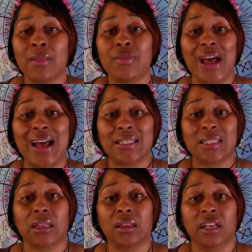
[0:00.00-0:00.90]
that
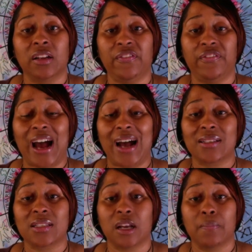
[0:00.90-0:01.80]
solidifies
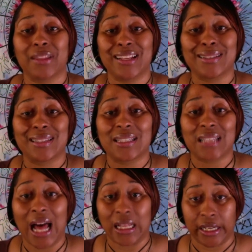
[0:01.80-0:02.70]
something
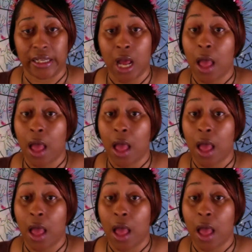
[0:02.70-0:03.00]
solid.